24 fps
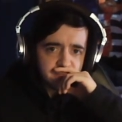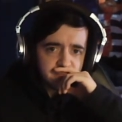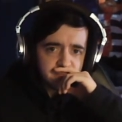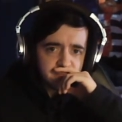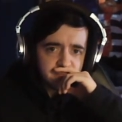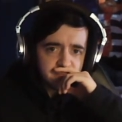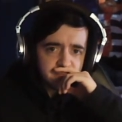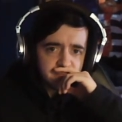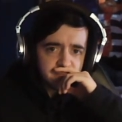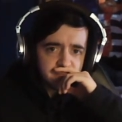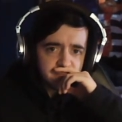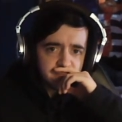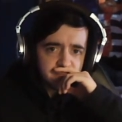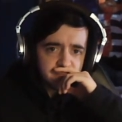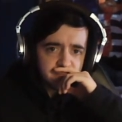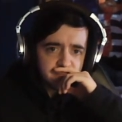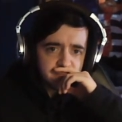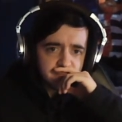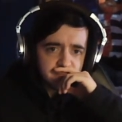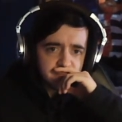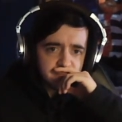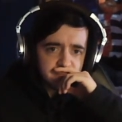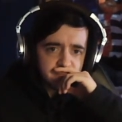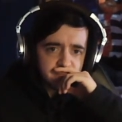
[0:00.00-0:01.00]

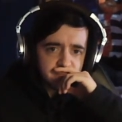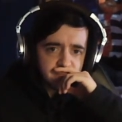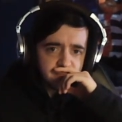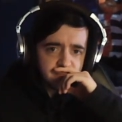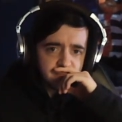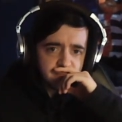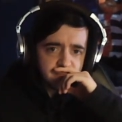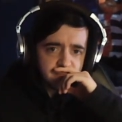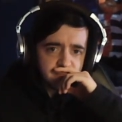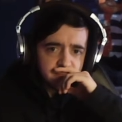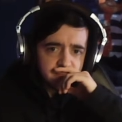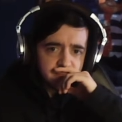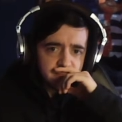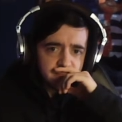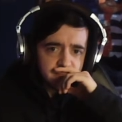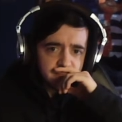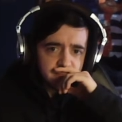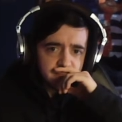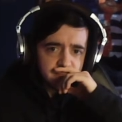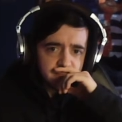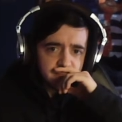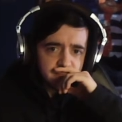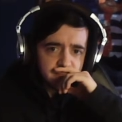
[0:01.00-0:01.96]
(no one is talking)